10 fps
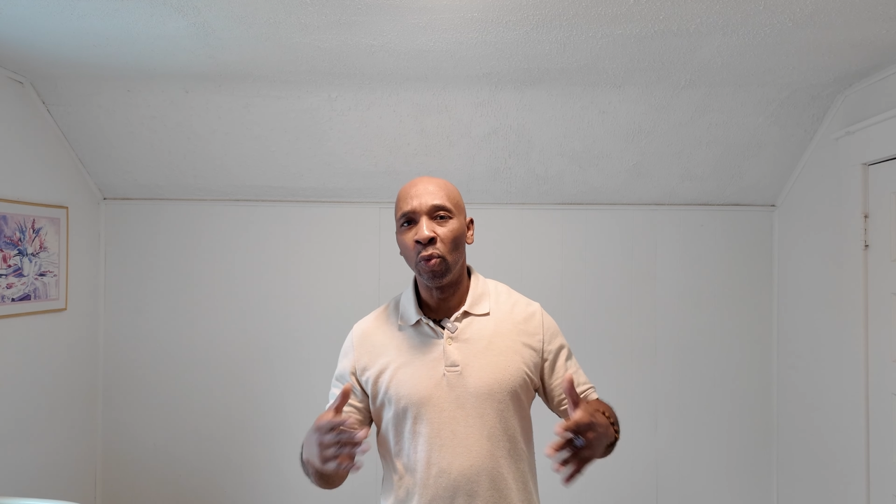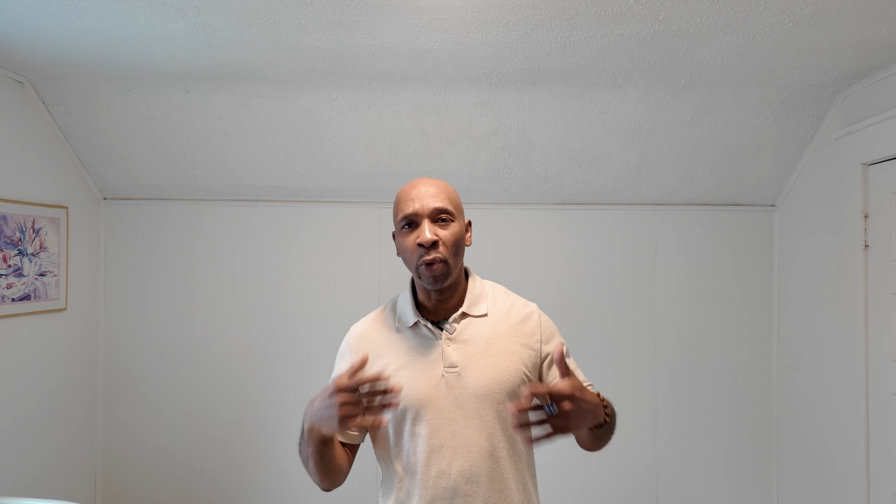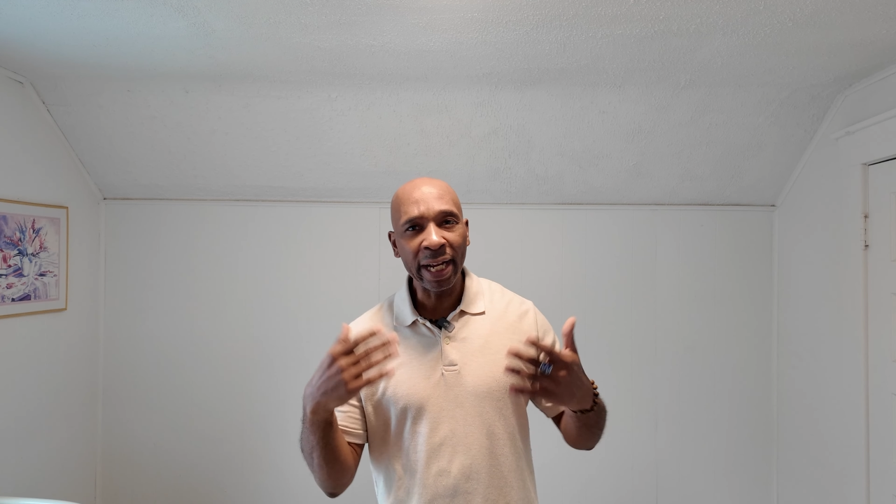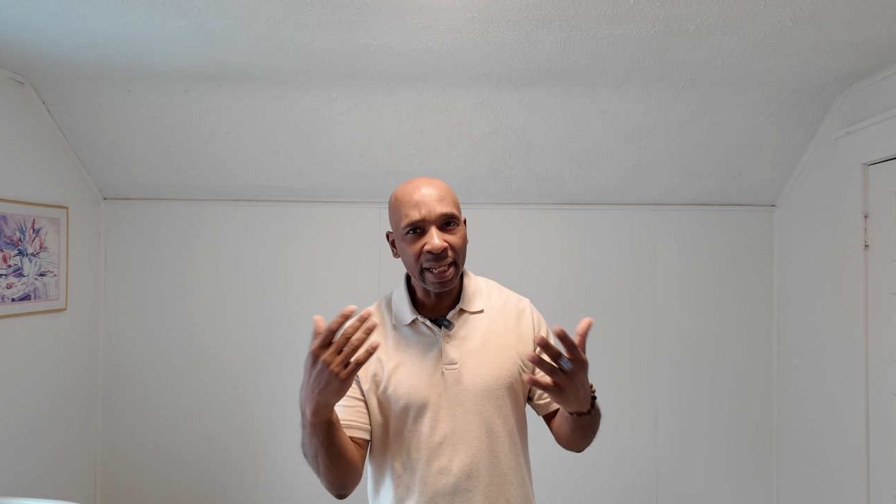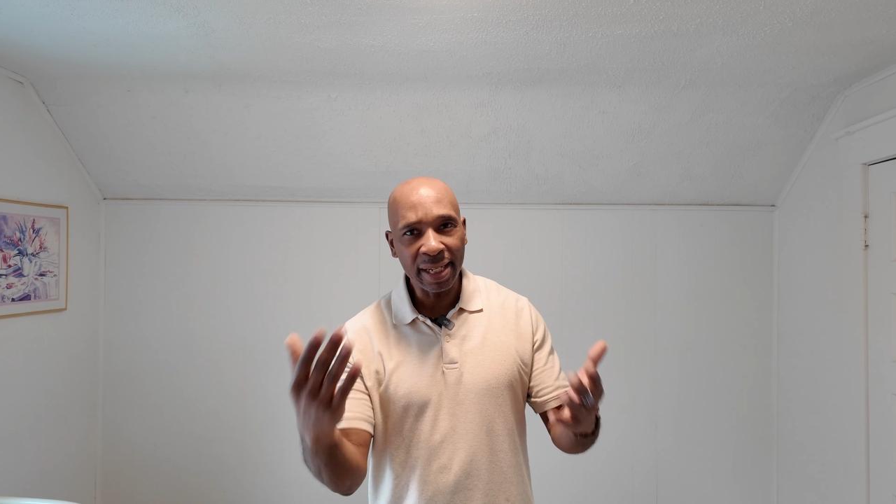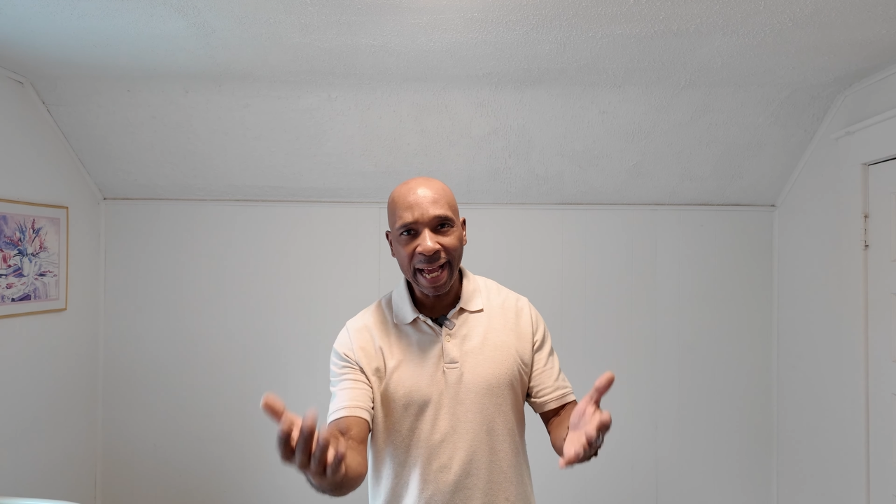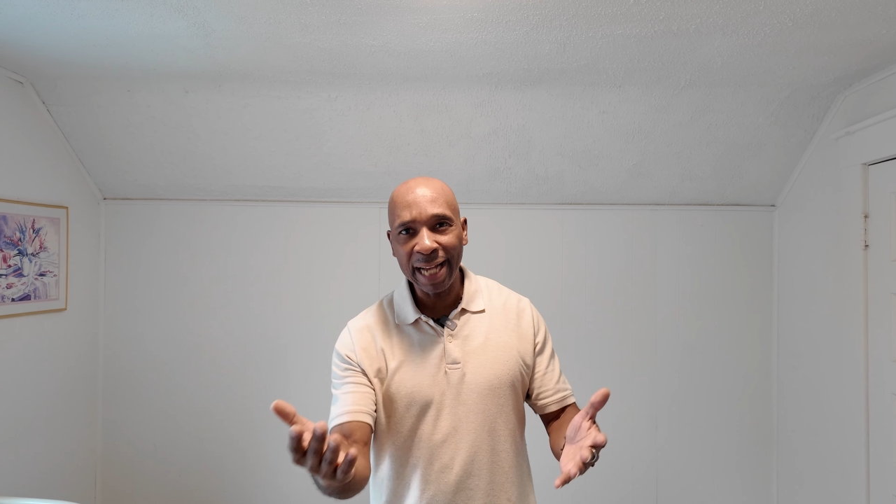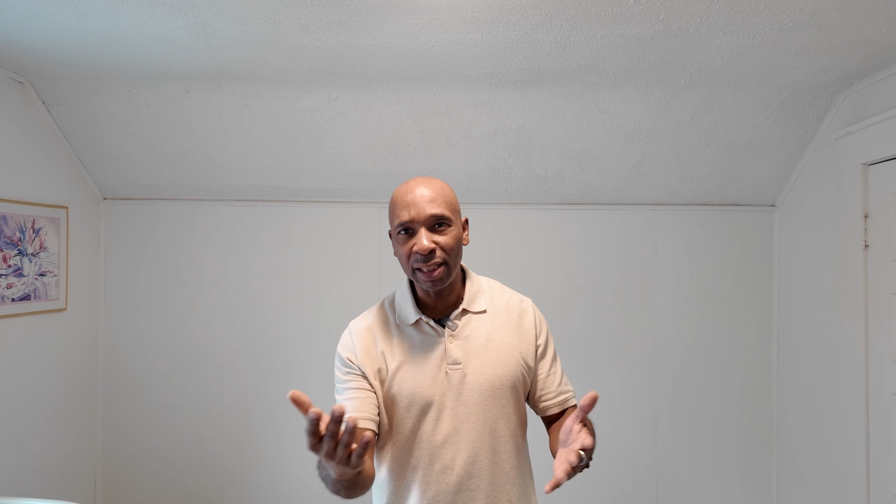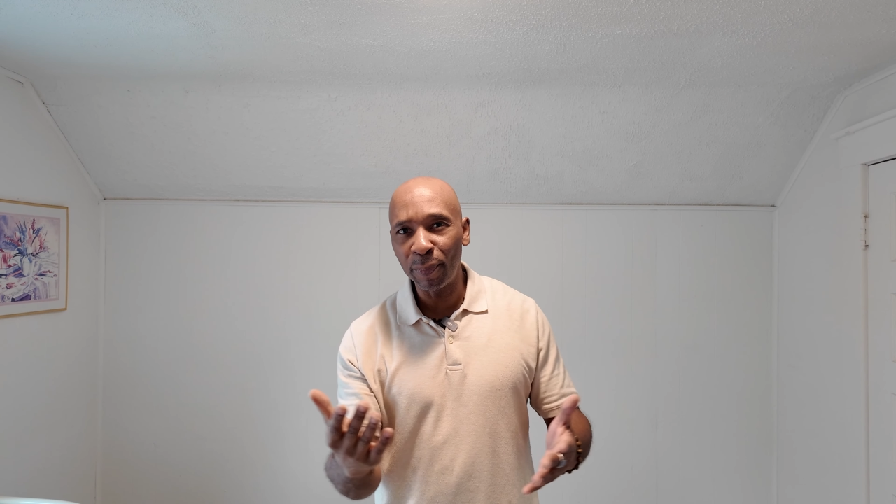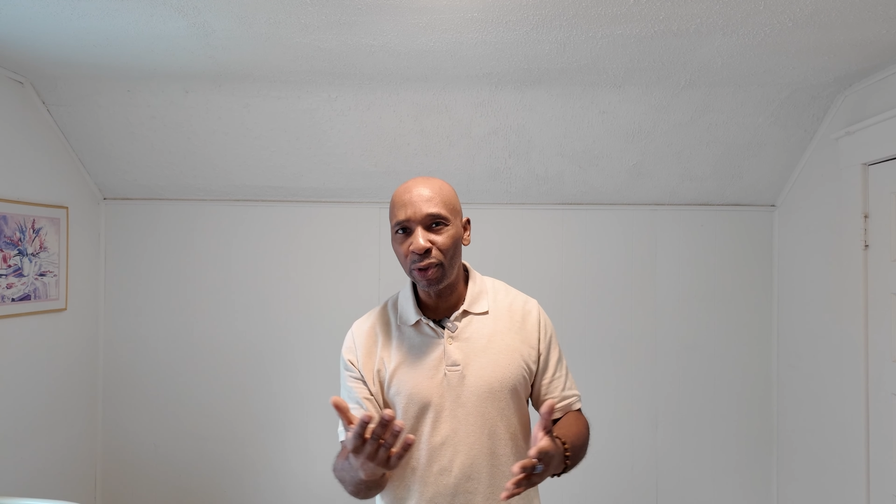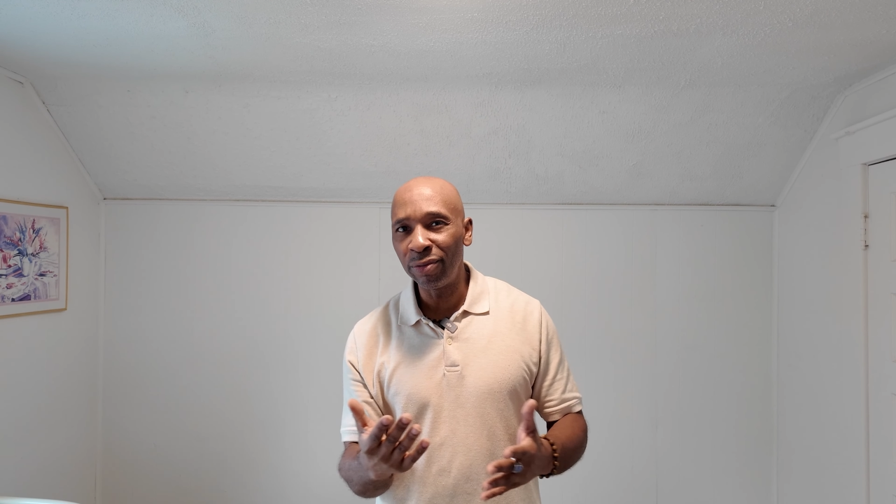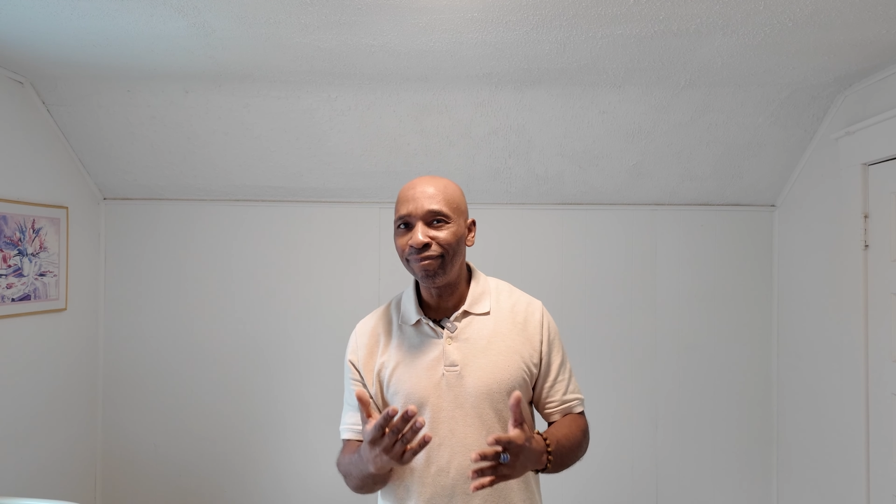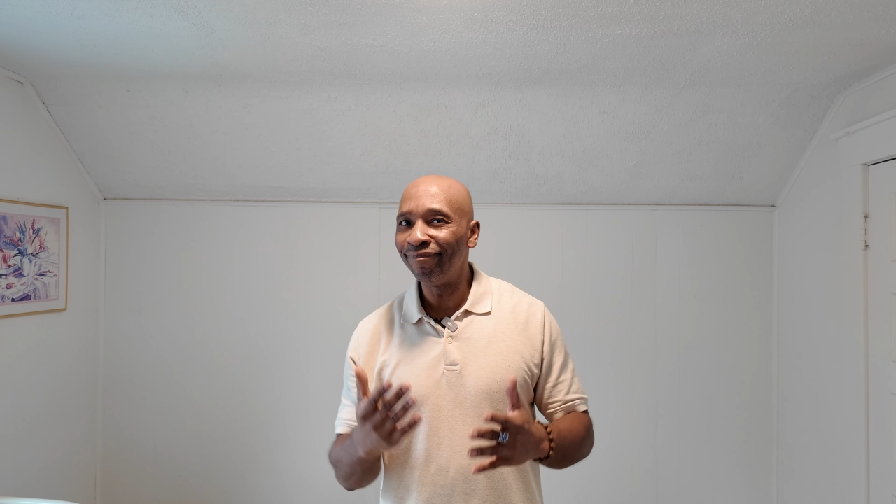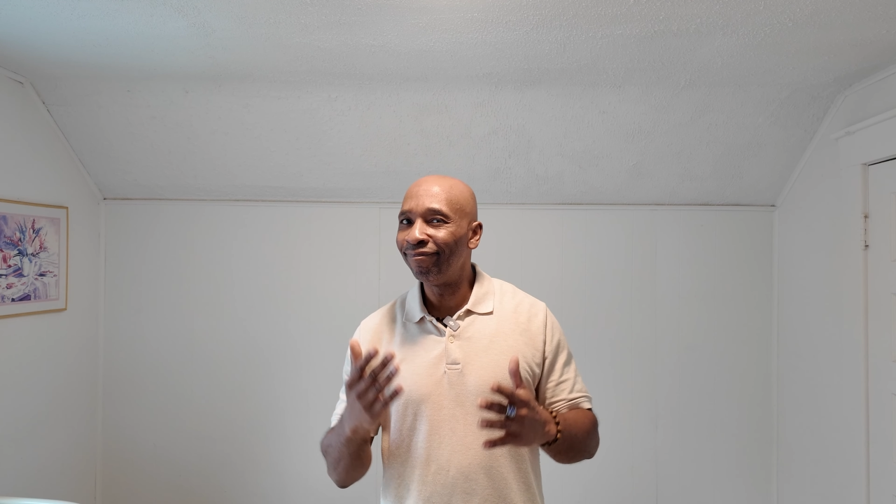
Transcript: Recognizable